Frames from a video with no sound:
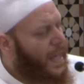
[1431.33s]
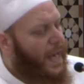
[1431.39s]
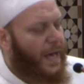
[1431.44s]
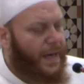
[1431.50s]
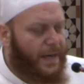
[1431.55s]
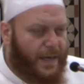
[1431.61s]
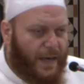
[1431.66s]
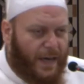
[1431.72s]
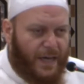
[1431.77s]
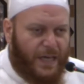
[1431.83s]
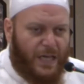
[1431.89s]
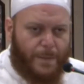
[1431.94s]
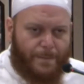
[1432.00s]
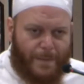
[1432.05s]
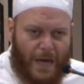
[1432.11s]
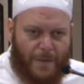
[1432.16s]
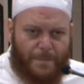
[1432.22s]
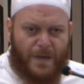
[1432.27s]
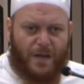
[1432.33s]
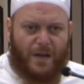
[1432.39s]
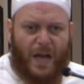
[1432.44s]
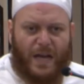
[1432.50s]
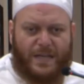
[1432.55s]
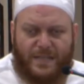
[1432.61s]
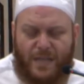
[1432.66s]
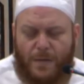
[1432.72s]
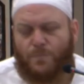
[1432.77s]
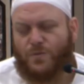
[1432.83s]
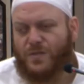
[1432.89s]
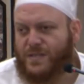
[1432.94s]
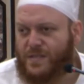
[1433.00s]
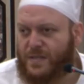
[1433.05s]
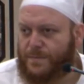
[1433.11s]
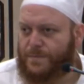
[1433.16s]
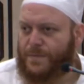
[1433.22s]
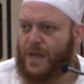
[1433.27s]
Okay, maybe you lack some
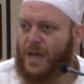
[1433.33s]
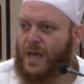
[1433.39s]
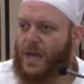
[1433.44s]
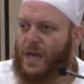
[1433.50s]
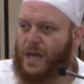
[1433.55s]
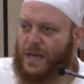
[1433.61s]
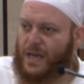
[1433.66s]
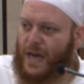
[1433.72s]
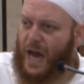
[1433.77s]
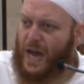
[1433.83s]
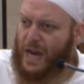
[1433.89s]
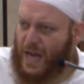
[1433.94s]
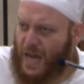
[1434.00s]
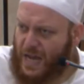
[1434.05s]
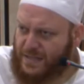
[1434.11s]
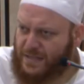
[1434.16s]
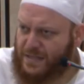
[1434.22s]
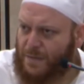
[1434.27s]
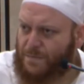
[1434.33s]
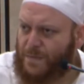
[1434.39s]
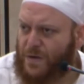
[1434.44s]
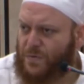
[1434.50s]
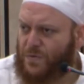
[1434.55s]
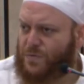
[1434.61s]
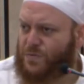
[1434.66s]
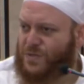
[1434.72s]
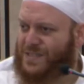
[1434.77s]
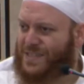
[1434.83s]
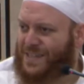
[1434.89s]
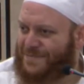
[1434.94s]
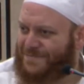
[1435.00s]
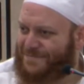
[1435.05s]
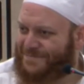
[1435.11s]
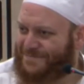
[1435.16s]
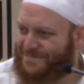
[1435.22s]
wisdom. Go and ask someone with wisdom.